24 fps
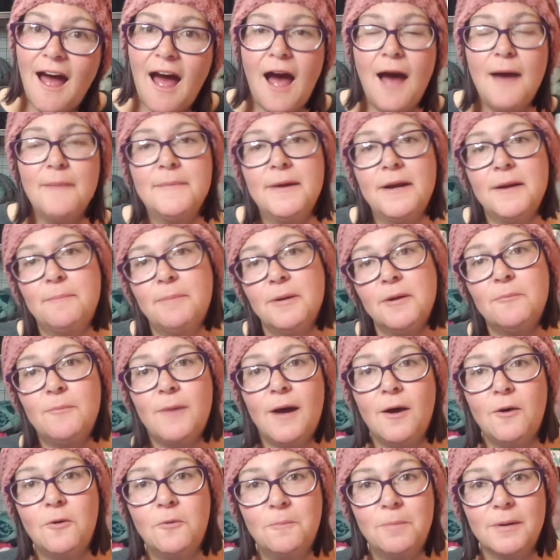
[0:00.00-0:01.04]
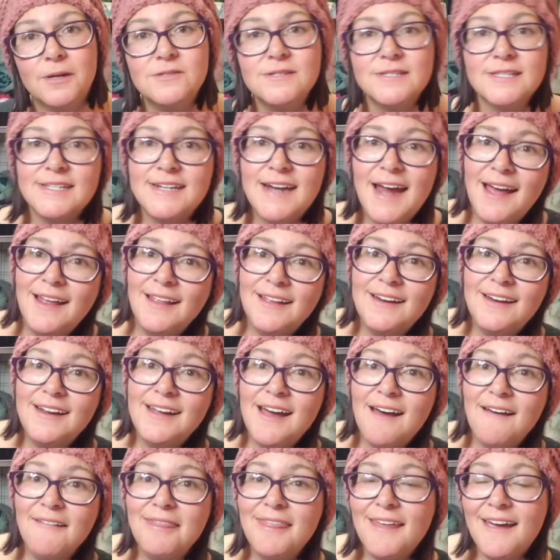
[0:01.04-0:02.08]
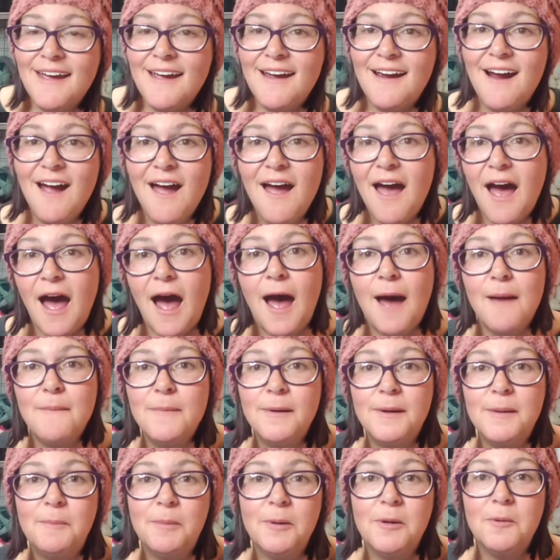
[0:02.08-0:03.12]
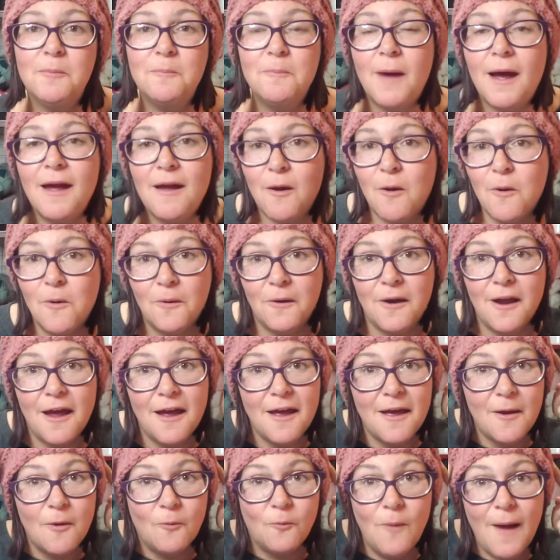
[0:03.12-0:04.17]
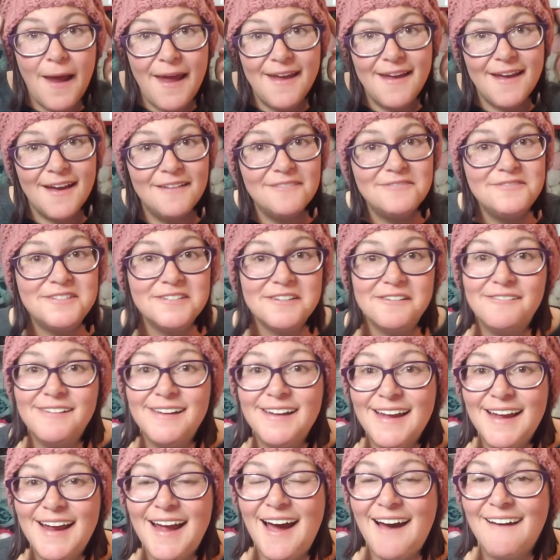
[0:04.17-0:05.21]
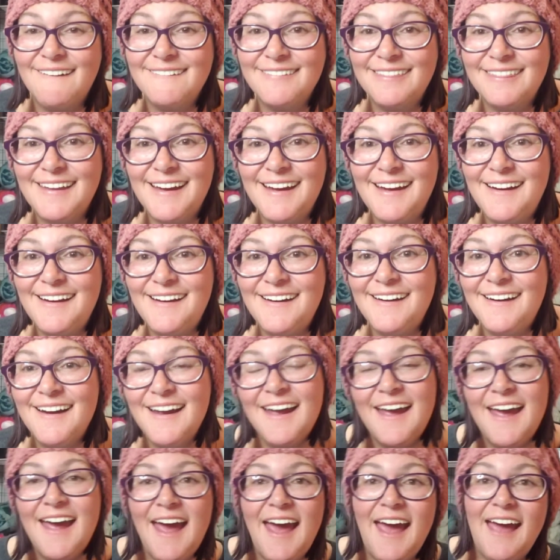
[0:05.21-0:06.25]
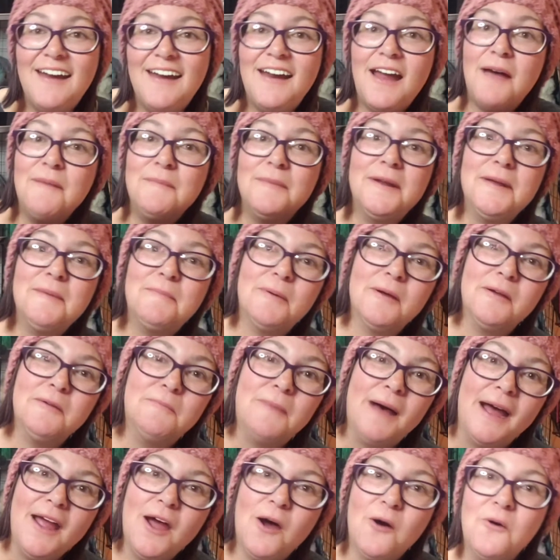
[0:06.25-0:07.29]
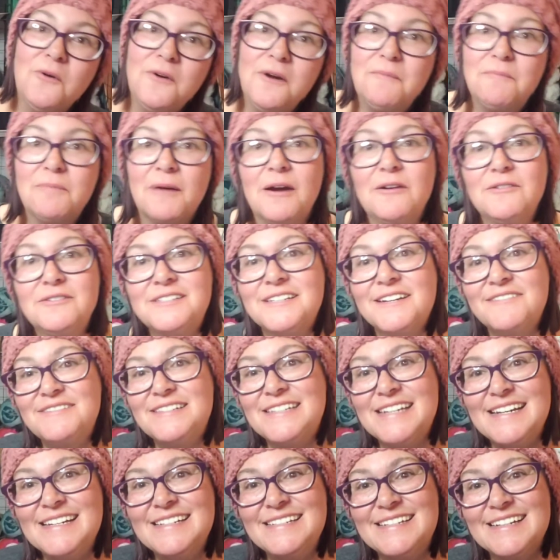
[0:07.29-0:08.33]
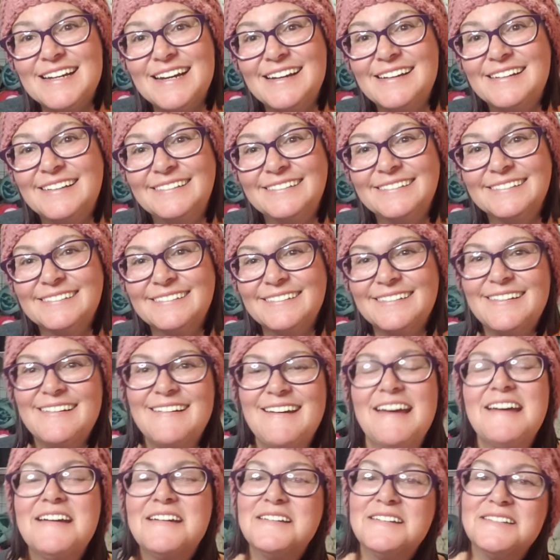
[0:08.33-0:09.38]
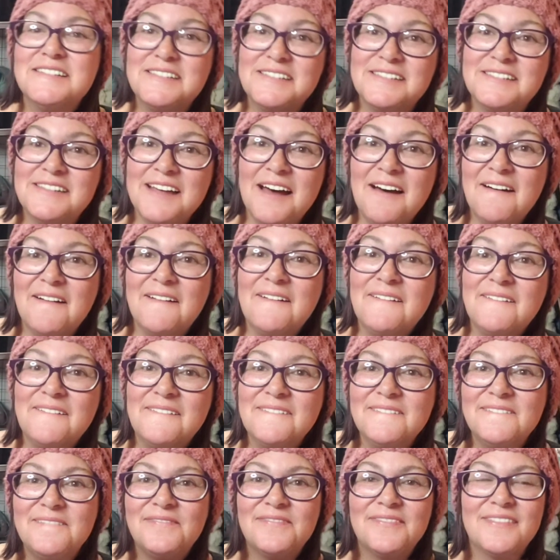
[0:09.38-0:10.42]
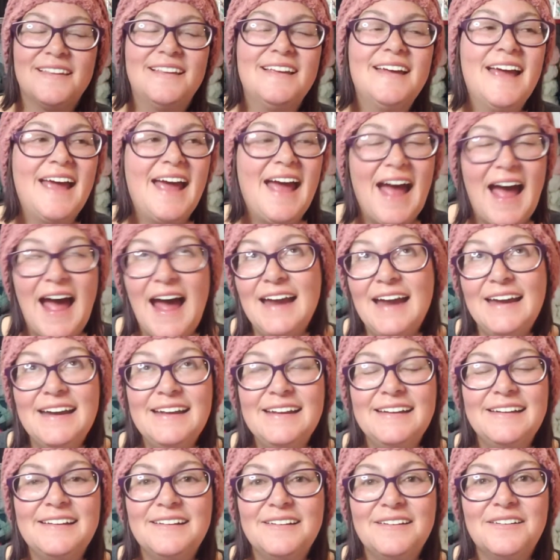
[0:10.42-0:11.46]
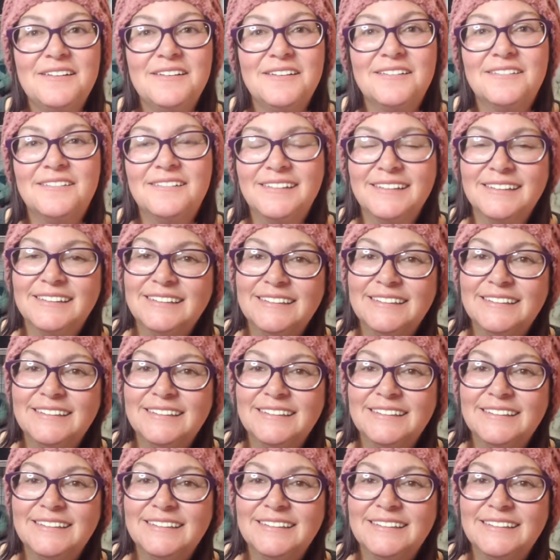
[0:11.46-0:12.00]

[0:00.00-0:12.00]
I'm going to put my own personality out there. I'm going to put my own way of doing it out there. And I'm going to put my own approach of teaching. So, anywho,